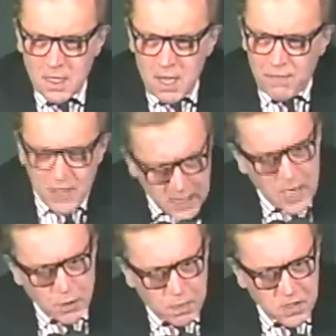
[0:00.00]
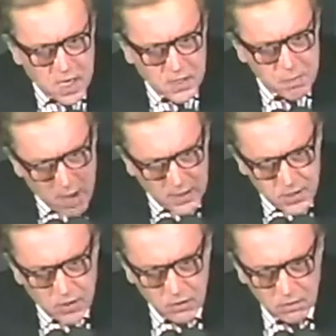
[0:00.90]
if he does possess a
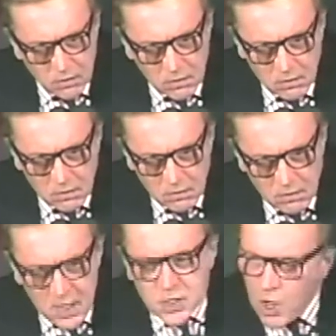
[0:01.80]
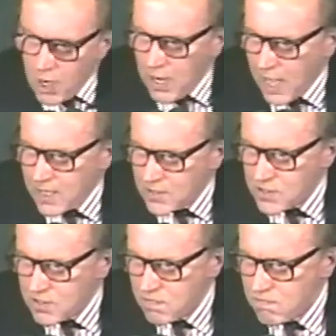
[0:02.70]
bicycle, it's got
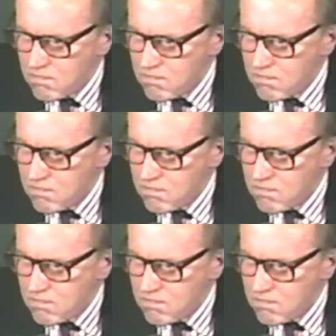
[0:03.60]
lights.